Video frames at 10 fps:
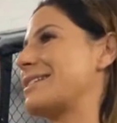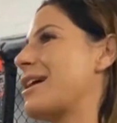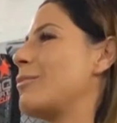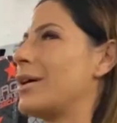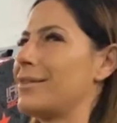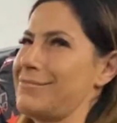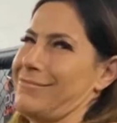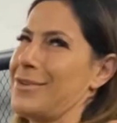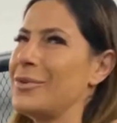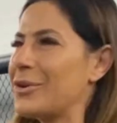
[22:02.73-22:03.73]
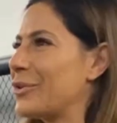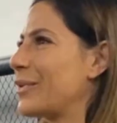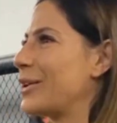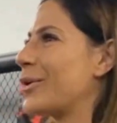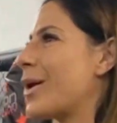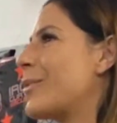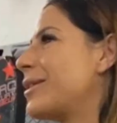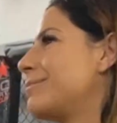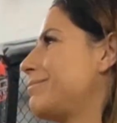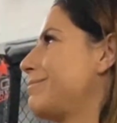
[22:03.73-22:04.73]
And now mm. I'm like I want to go three and zero. Oh. I want
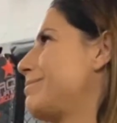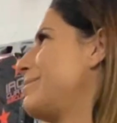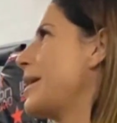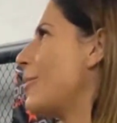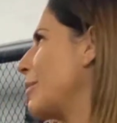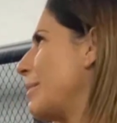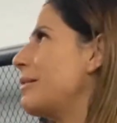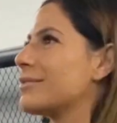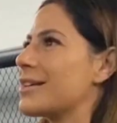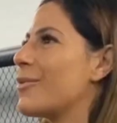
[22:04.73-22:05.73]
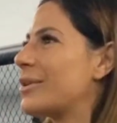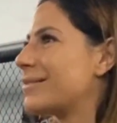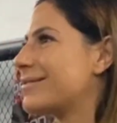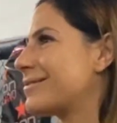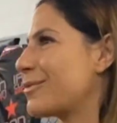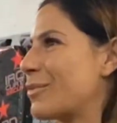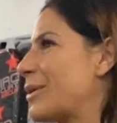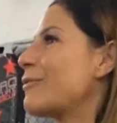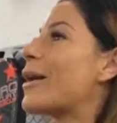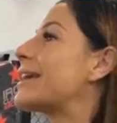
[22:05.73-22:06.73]
to I want to belt. I want
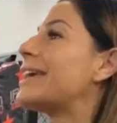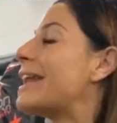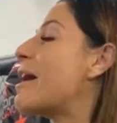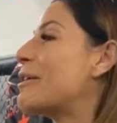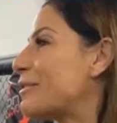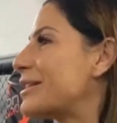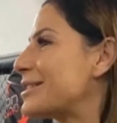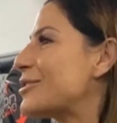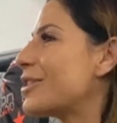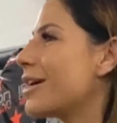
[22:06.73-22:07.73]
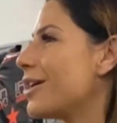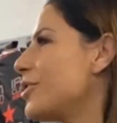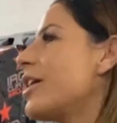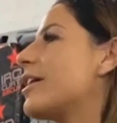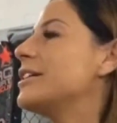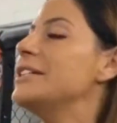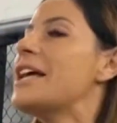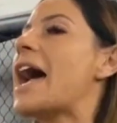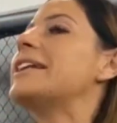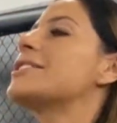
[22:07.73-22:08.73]
whatever I can get as out of it. You, yeah,
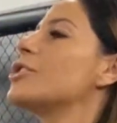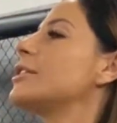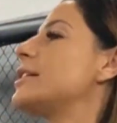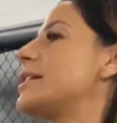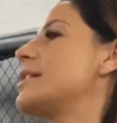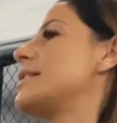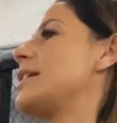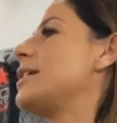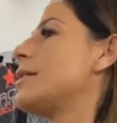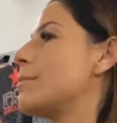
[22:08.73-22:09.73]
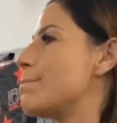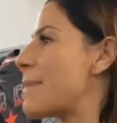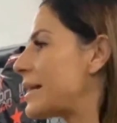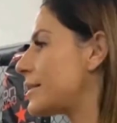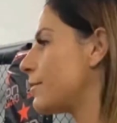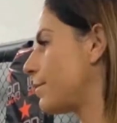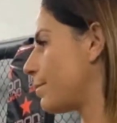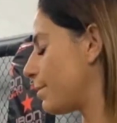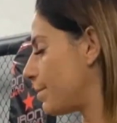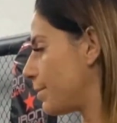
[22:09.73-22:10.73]
mm. and it's not that there's any massive
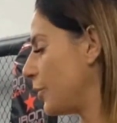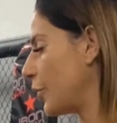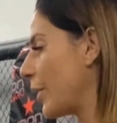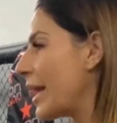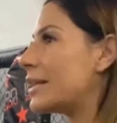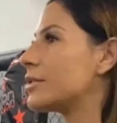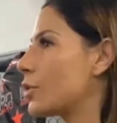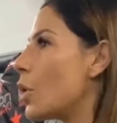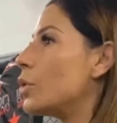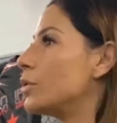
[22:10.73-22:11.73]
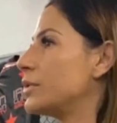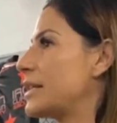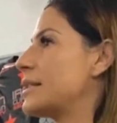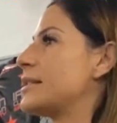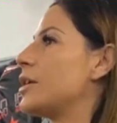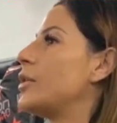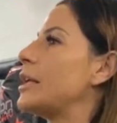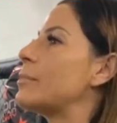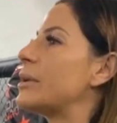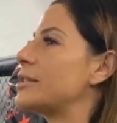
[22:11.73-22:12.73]
you know end goal
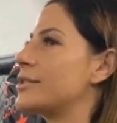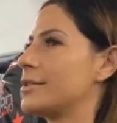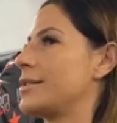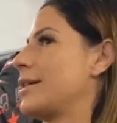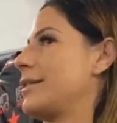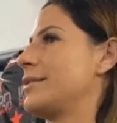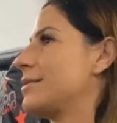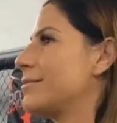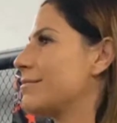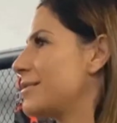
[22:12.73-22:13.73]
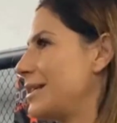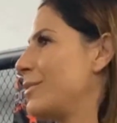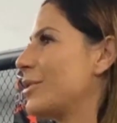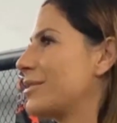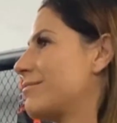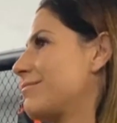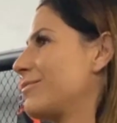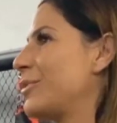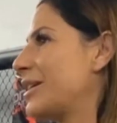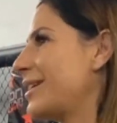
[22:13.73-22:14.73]
necessarily, but it's just like let's see what
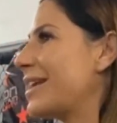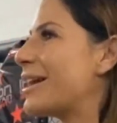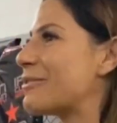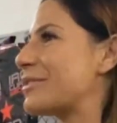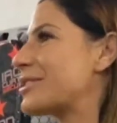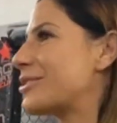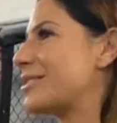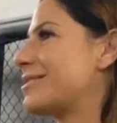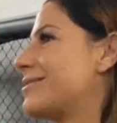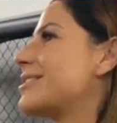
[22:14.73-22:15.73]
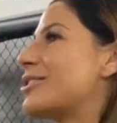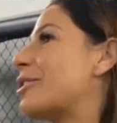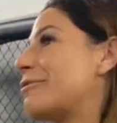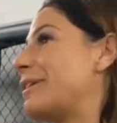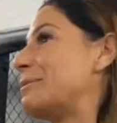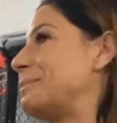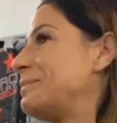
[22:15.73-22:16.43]
we can get out of this because mm. it's it's a lot of fun.